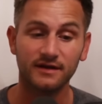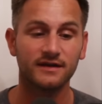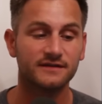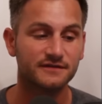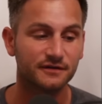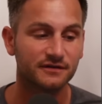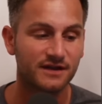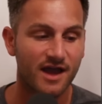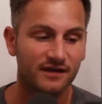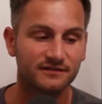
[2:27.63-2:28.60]
It certainly
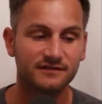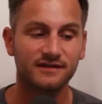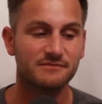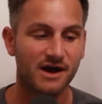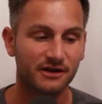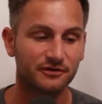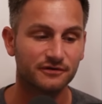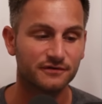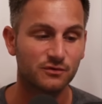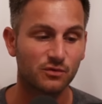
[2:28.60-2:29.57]
has its
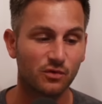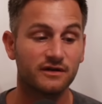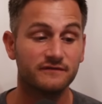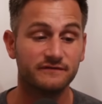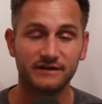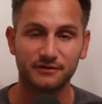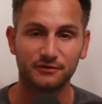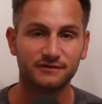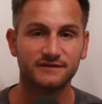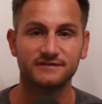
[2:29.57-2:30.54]
admirers who want a
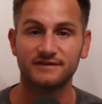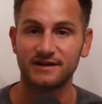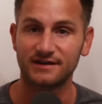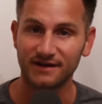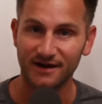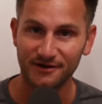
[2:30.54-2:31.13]
vehicle to stand